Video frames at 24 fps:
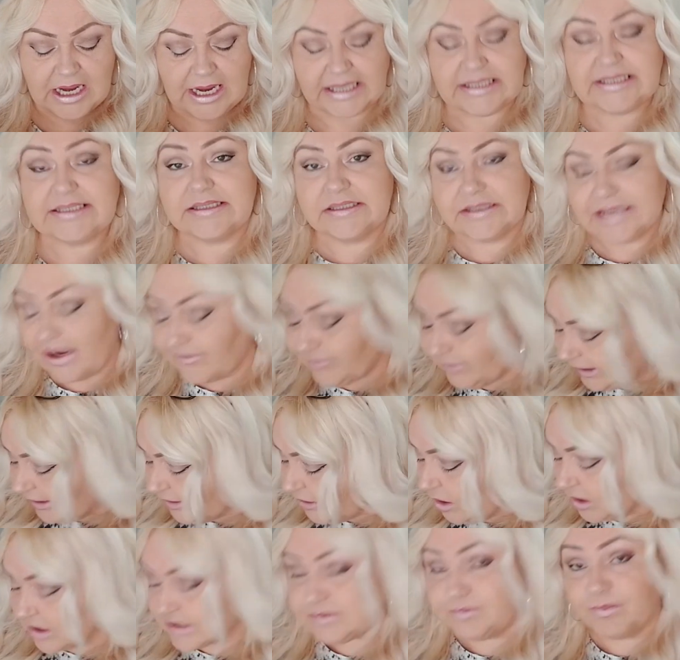It's definitely
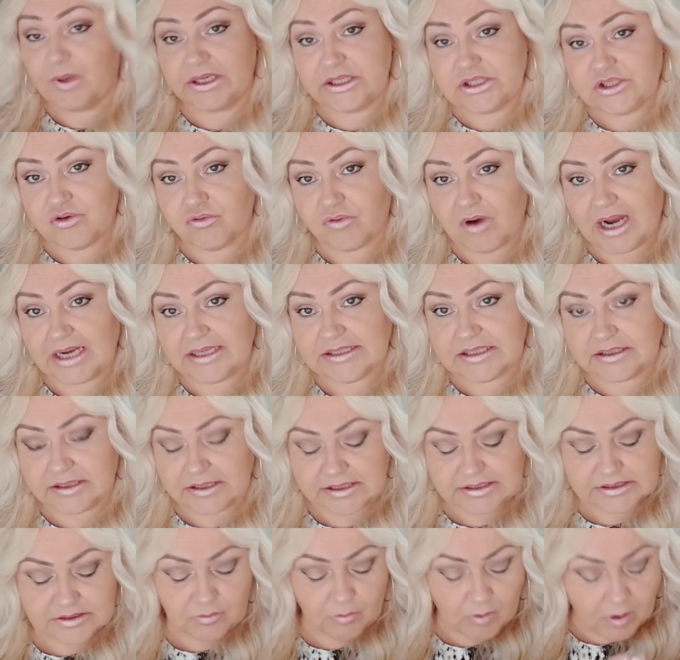not as moisturising
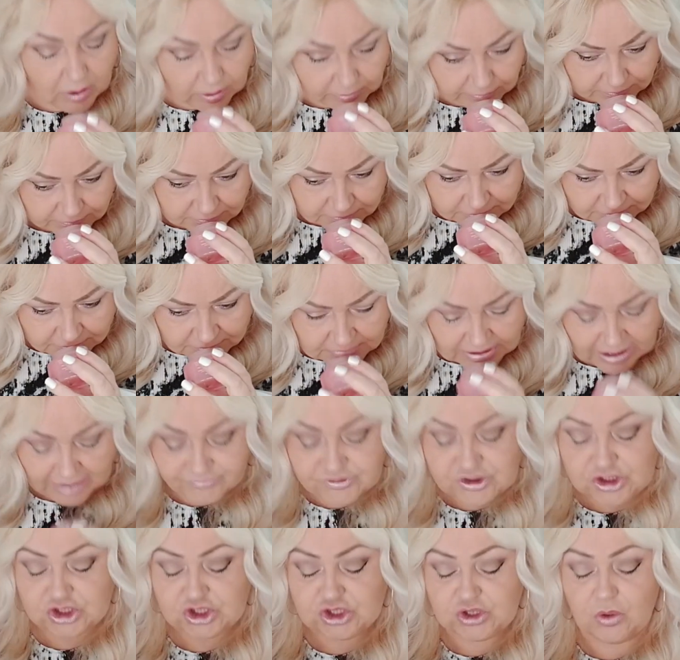as the one I've
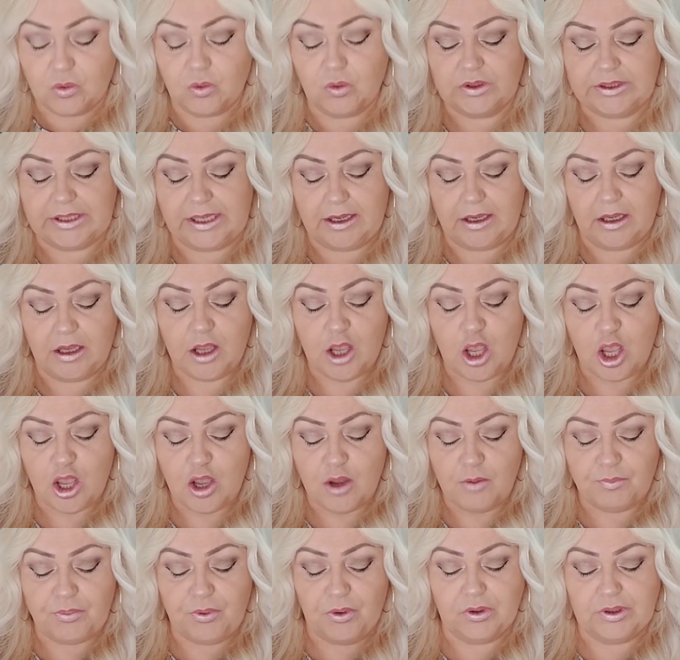just shown you,
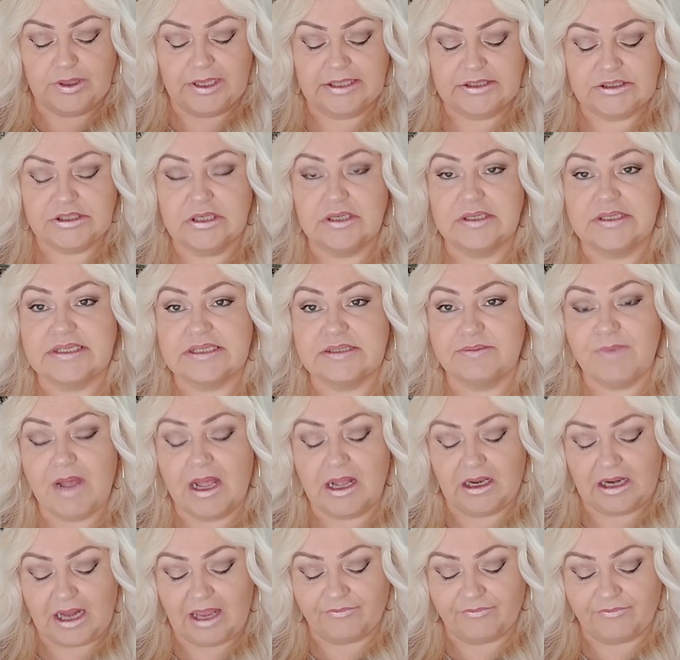but it does smell.